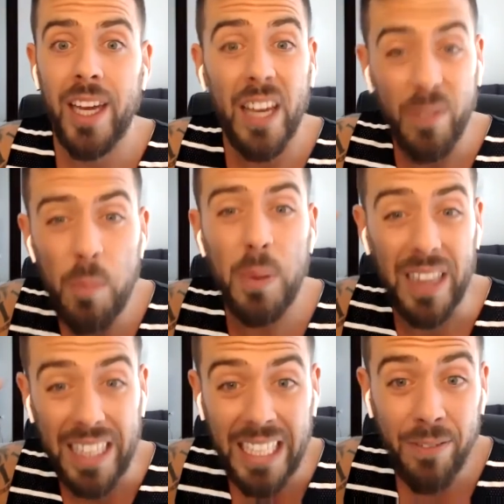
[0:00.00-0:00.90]
If you
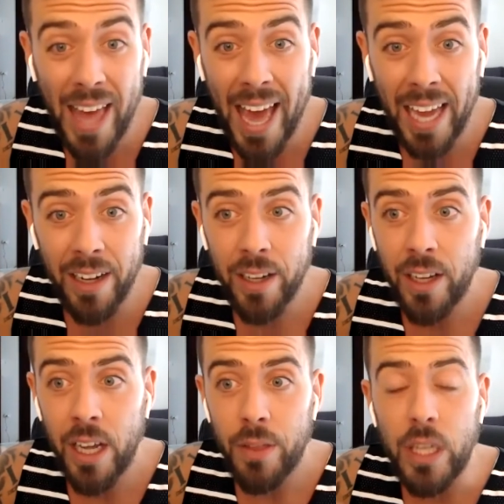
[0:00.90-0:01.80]
believe that,
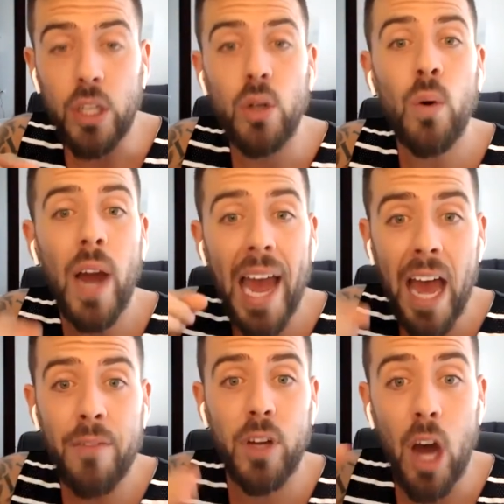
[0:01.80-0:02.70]
then you
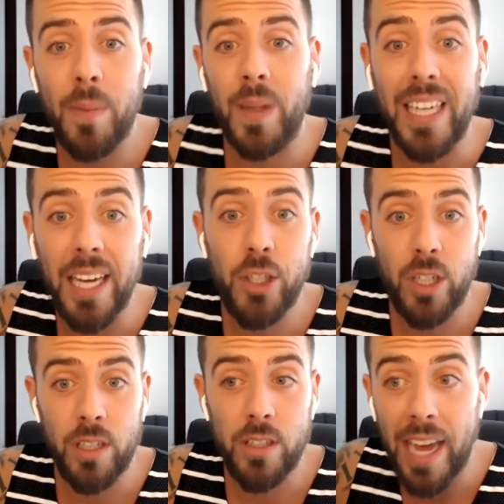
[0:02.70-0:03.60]
have an
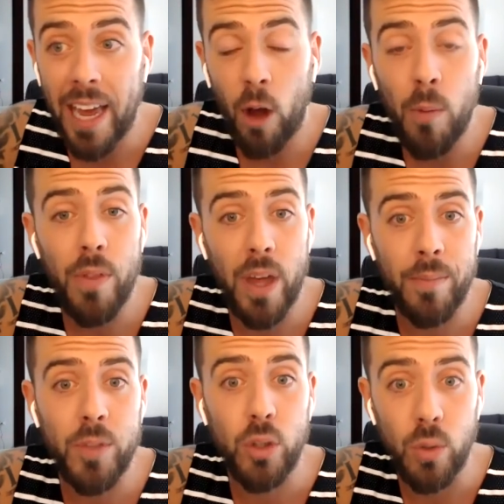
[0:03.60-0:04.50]
obligation to help
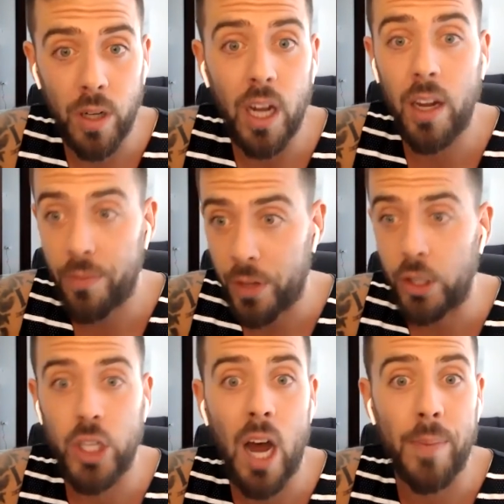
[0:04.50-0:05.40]
them do it, their
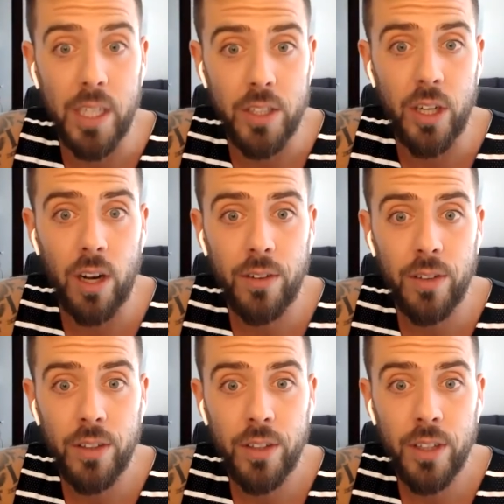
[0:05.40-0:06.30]
job easier.
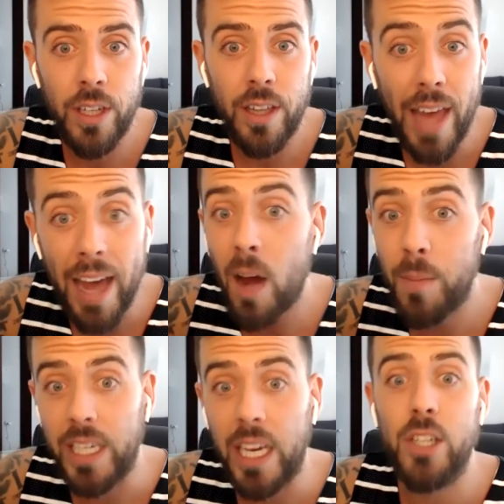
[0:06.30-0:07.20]
That
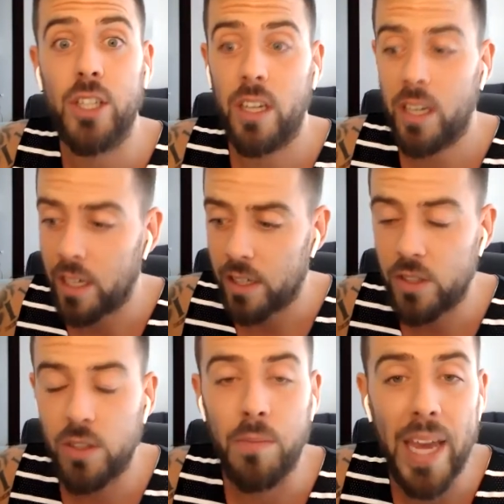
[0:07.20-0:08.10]
obligation is
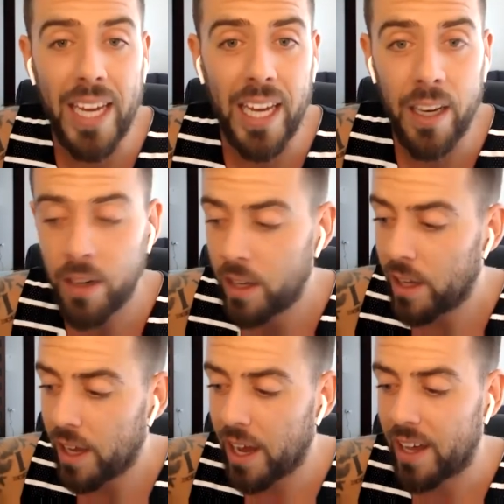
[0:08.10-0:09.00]
to make it
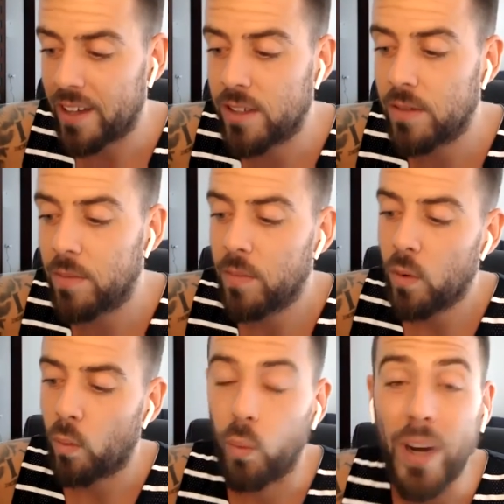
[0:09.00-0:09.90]
as
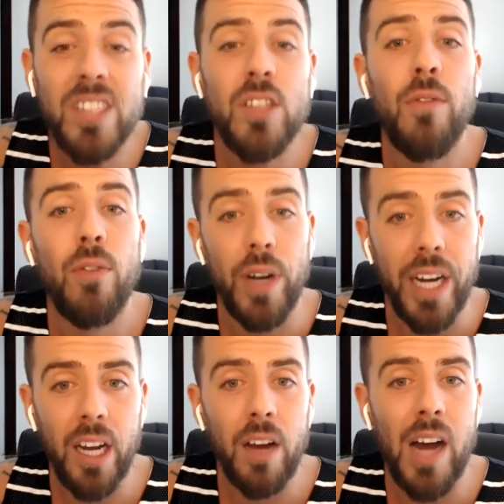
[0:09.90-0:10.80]
risk
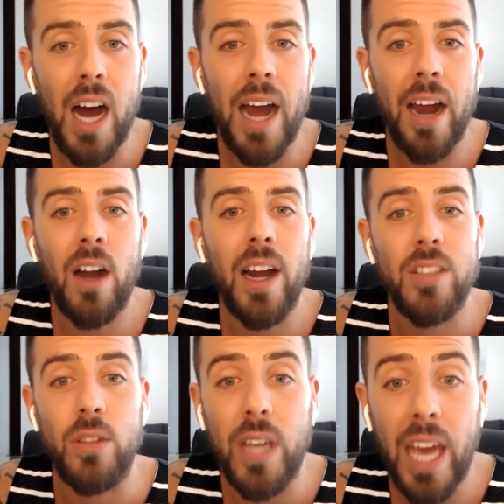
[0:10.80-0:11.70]
free of a hire
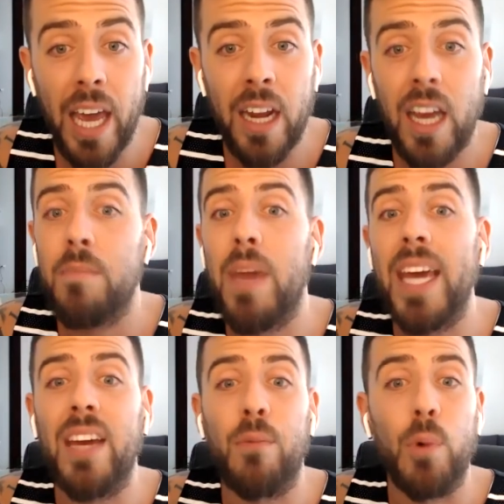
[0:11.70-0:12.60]
as you can and
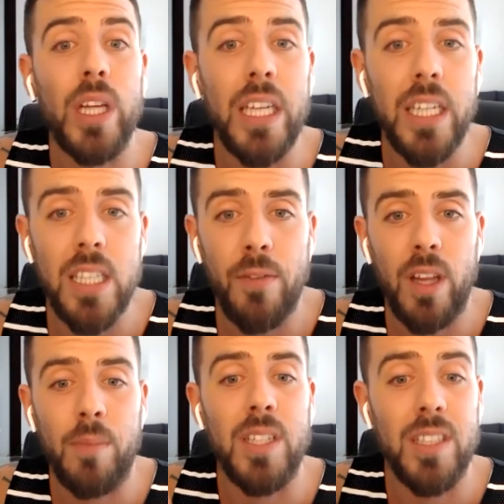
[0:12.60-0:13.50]
make it really easy for
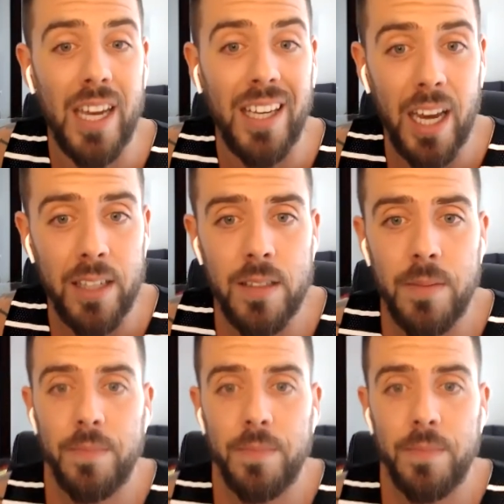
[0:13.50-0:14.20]
them to say yes.